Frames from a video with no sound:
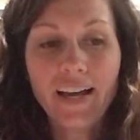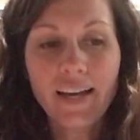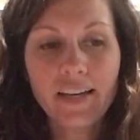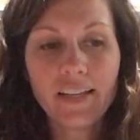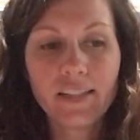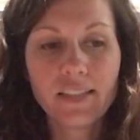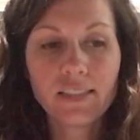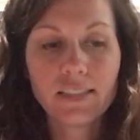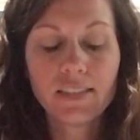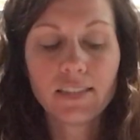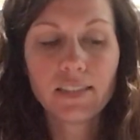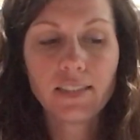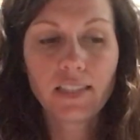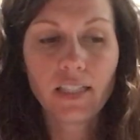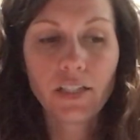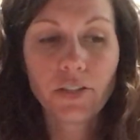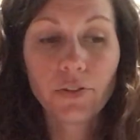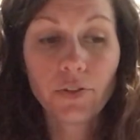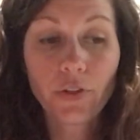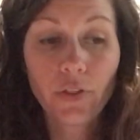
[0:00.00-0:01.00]
Hi, this is
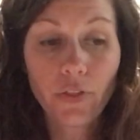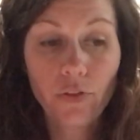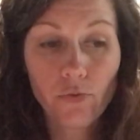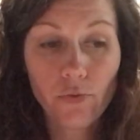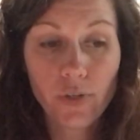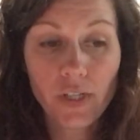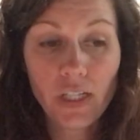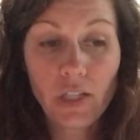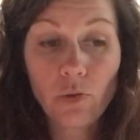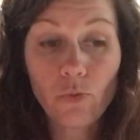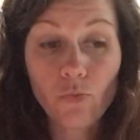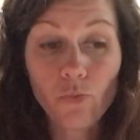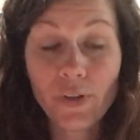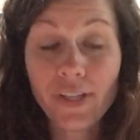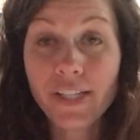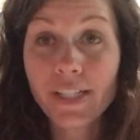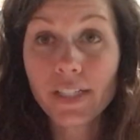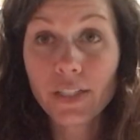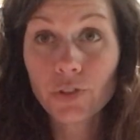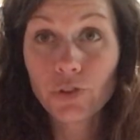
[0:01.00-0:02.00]
Cycle 3, Week
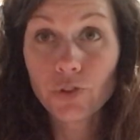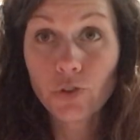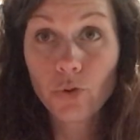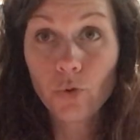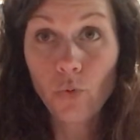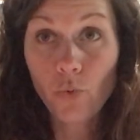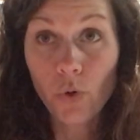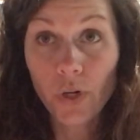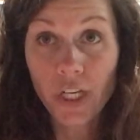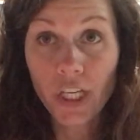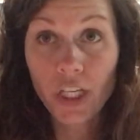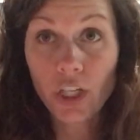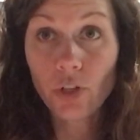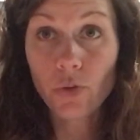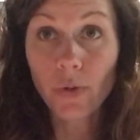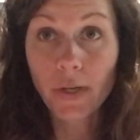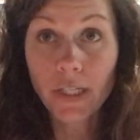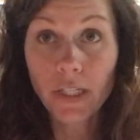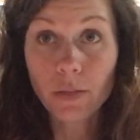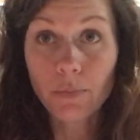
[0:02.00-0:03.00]
20,
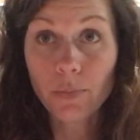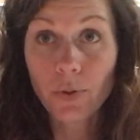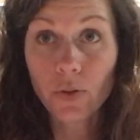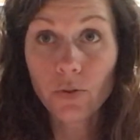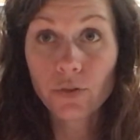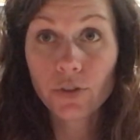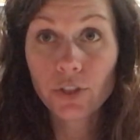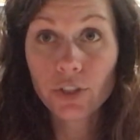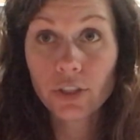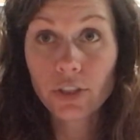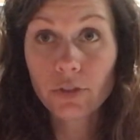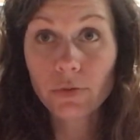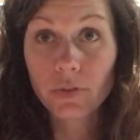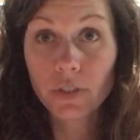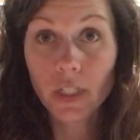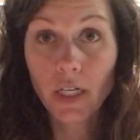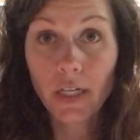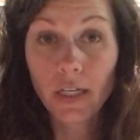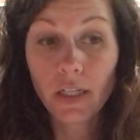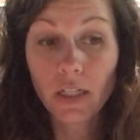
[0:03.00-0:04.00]
Great Composers. We're
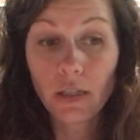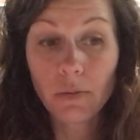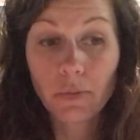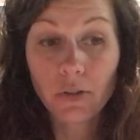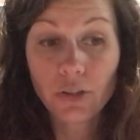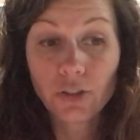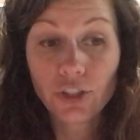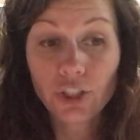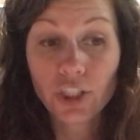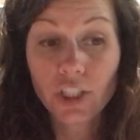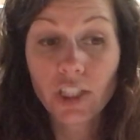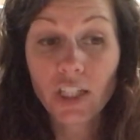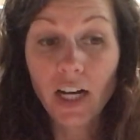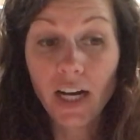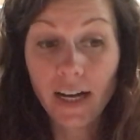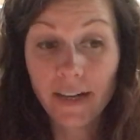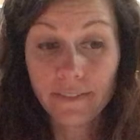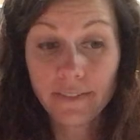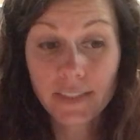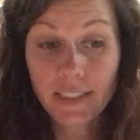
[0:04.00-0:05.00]
talking about
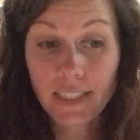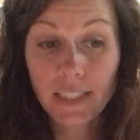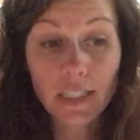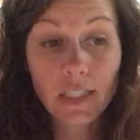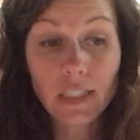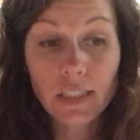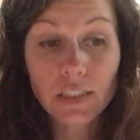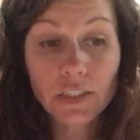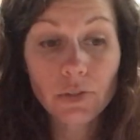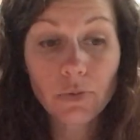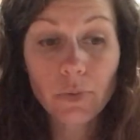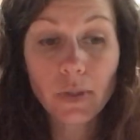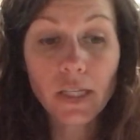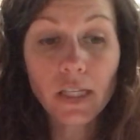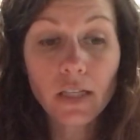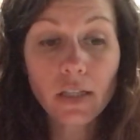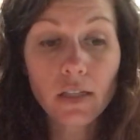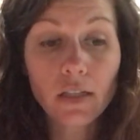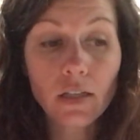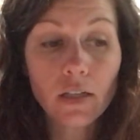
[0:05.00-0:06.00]
Tchaikovsky this week.
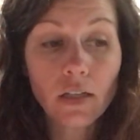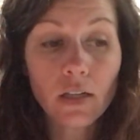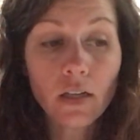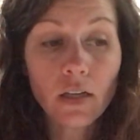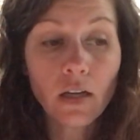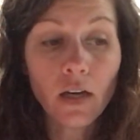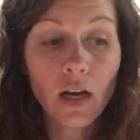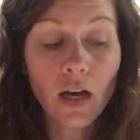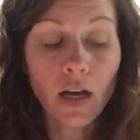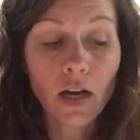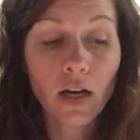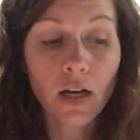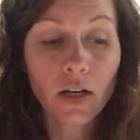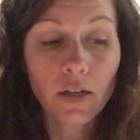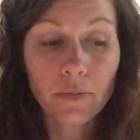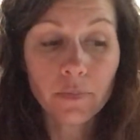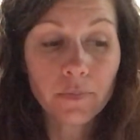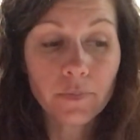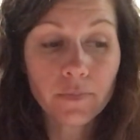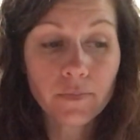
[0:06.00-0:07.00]

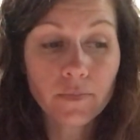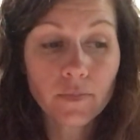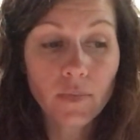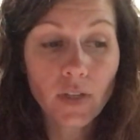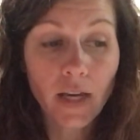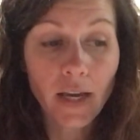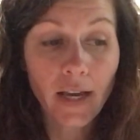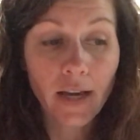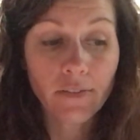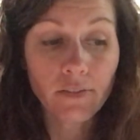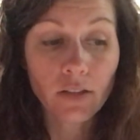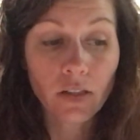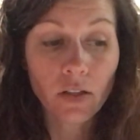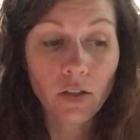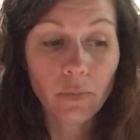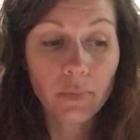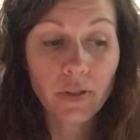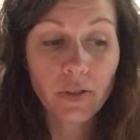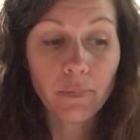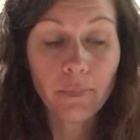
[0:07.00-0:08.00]
I have a
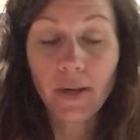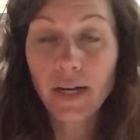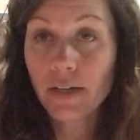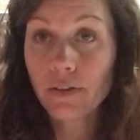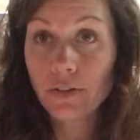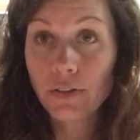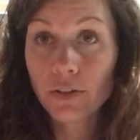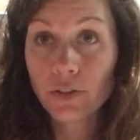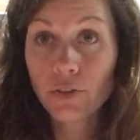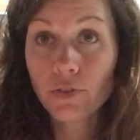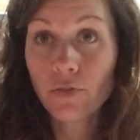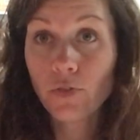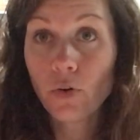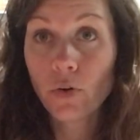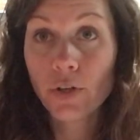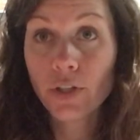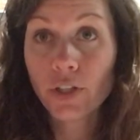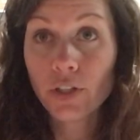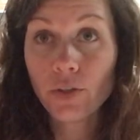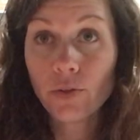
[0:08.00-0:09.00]
little bit of background
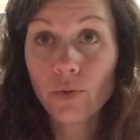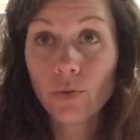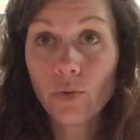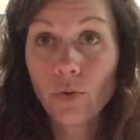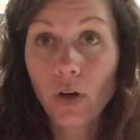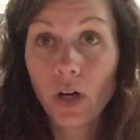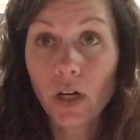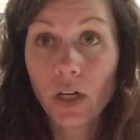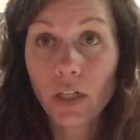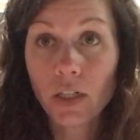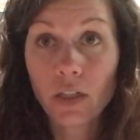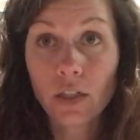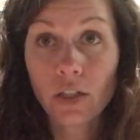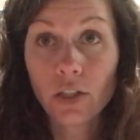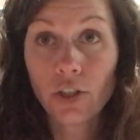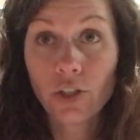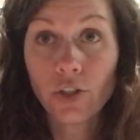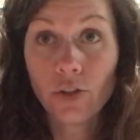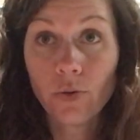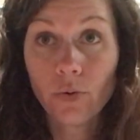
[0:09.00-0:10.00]
for you on
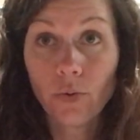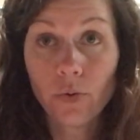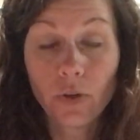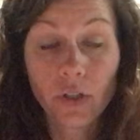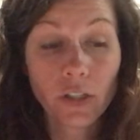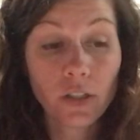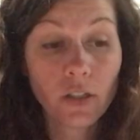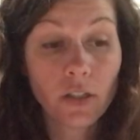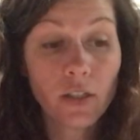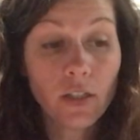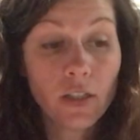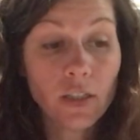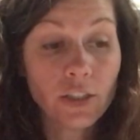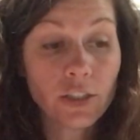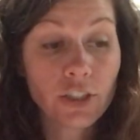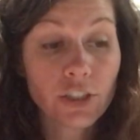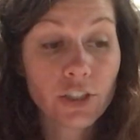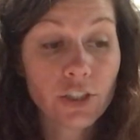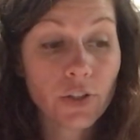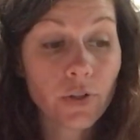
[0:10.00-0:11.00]
your
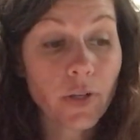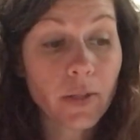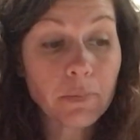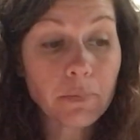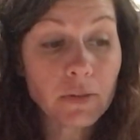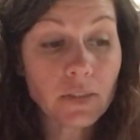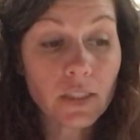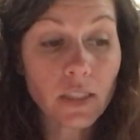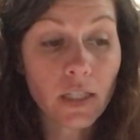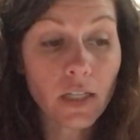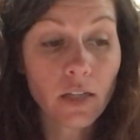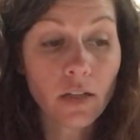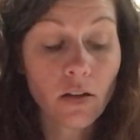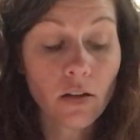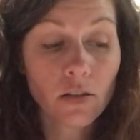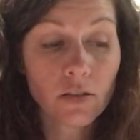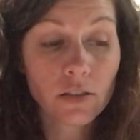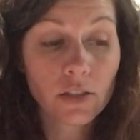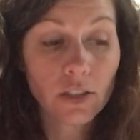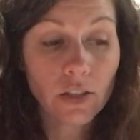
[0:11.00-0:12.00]
script and
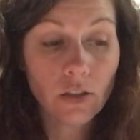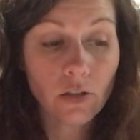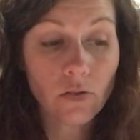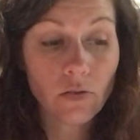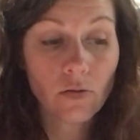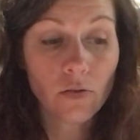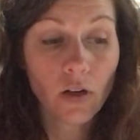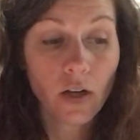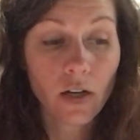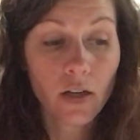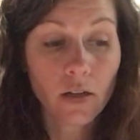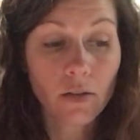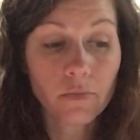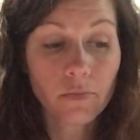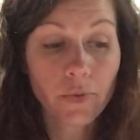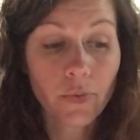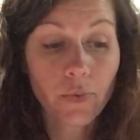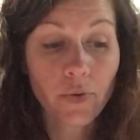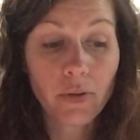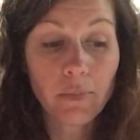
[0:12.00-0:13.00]
also
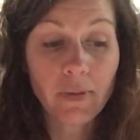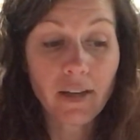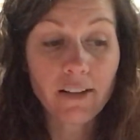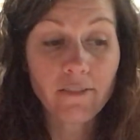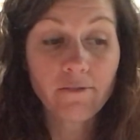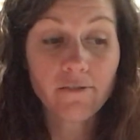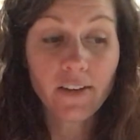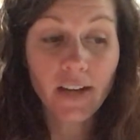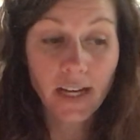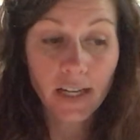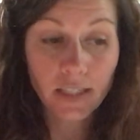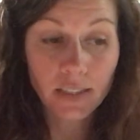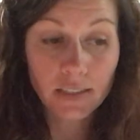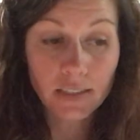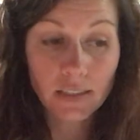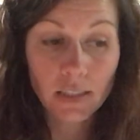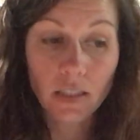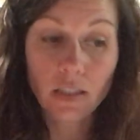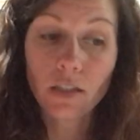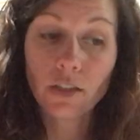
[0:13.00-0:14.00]
three main facts,
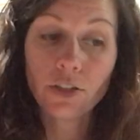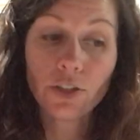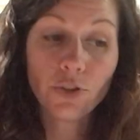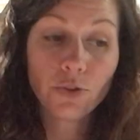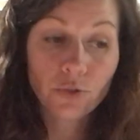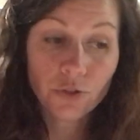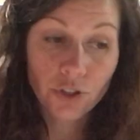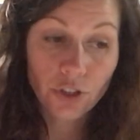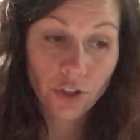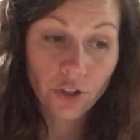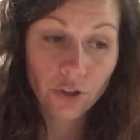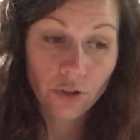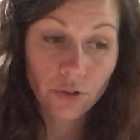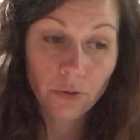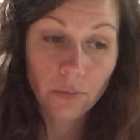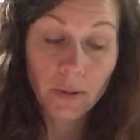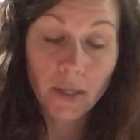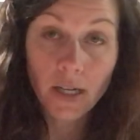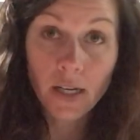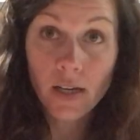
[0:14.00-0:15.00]
the YouTube,